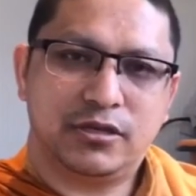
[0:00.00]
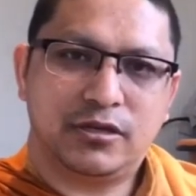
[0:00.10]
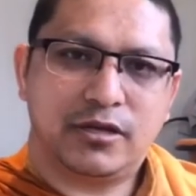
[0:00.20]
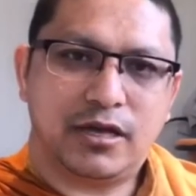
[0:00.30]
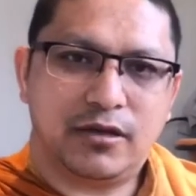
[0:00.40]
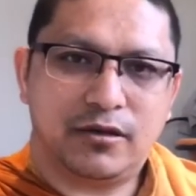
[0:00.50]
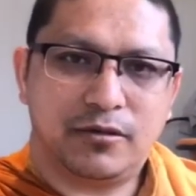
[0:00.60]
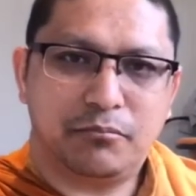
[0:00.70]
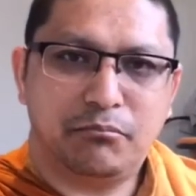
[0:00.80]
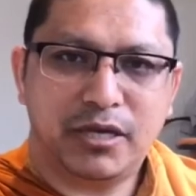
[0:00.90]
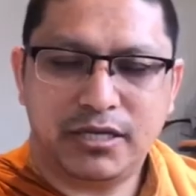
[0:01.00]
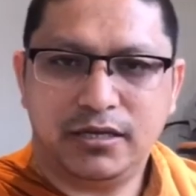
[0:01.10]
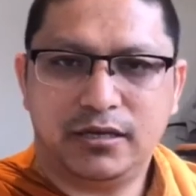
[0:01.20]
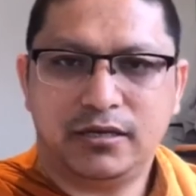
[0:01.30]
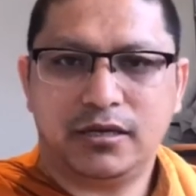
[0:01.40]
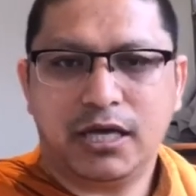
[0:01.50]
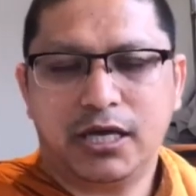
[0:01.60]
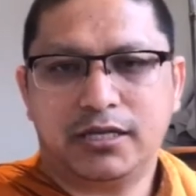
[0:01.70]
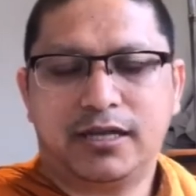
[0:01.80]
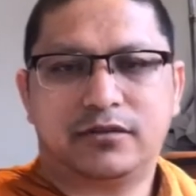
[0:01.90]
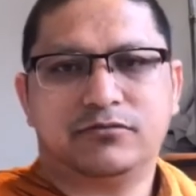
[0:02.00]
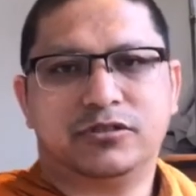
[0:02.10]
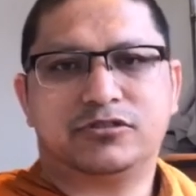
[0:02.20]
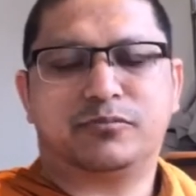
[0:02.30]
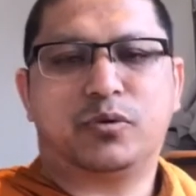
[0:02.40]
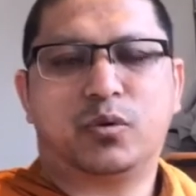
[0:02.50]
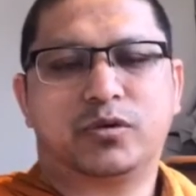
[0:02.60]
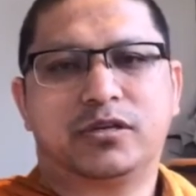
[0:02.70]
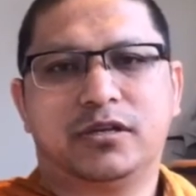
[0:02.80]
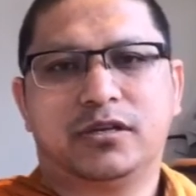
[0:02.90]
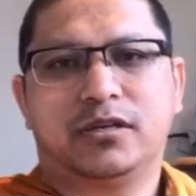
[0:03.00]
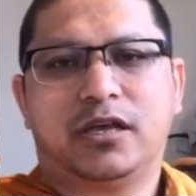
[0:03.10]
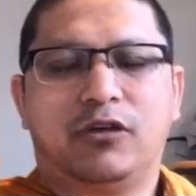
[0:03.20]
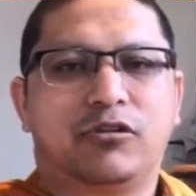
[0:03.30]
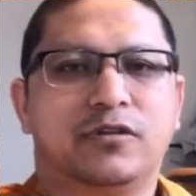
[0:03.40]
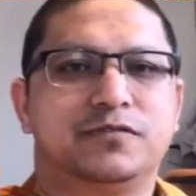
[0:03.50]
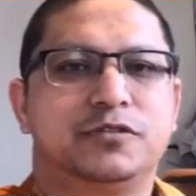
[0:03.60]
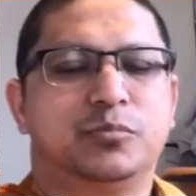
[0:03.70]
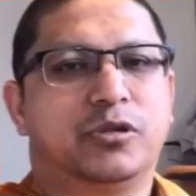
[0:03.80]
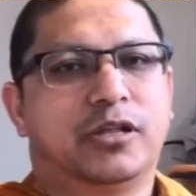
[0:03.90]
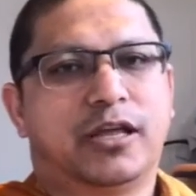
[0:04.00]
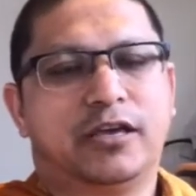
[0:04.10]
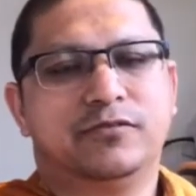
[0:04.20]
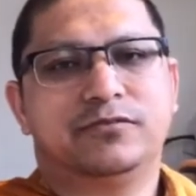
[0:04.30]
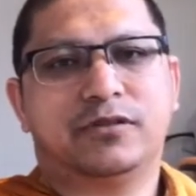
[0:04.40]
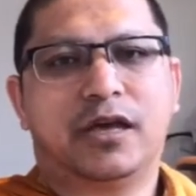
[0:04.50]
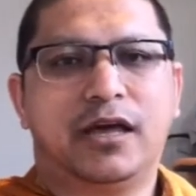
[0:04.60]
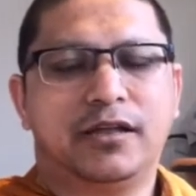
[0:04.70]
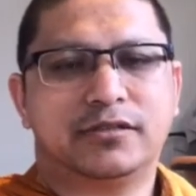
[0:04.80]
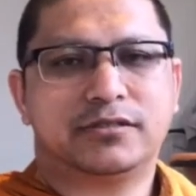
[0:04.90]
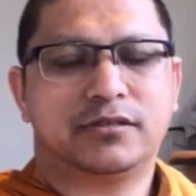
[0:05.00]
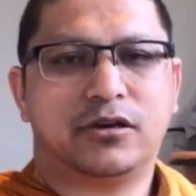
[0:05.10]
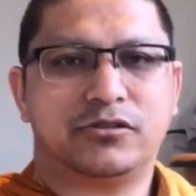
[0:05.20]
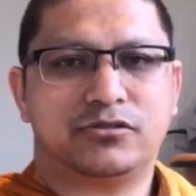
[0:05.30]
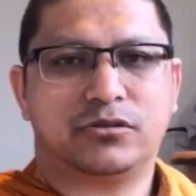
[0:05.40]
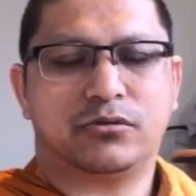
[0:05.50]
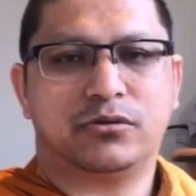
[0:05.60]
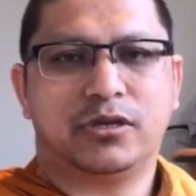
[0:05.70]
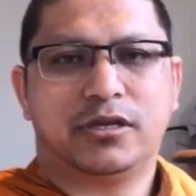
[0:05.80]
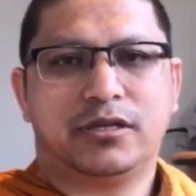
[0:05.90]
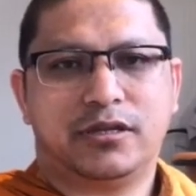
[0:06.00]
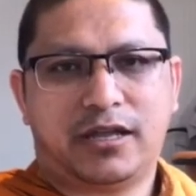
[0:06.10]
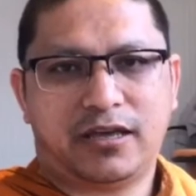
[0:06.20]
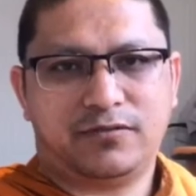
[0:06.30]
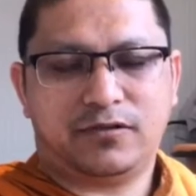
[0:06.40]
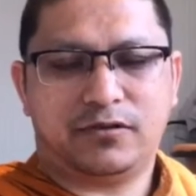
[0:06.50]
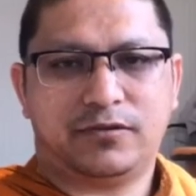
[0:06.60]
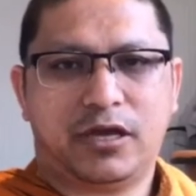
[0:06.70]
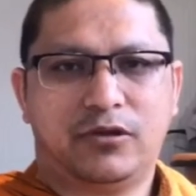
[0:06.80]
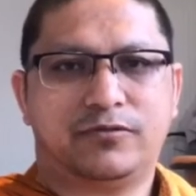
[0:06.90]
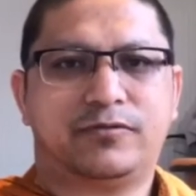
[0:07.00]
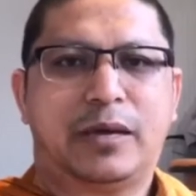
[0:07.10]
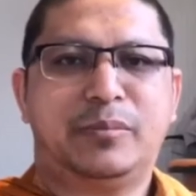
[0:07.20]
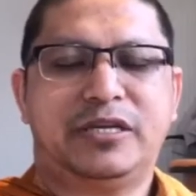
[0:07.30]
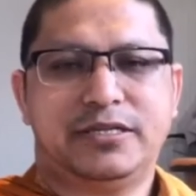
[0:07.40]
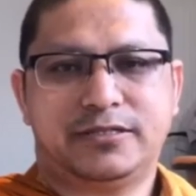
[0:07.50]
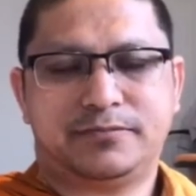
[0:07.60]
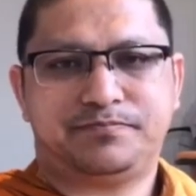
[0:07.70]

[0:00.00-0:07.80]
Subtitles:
money that will support our comfortable life and also life of our families.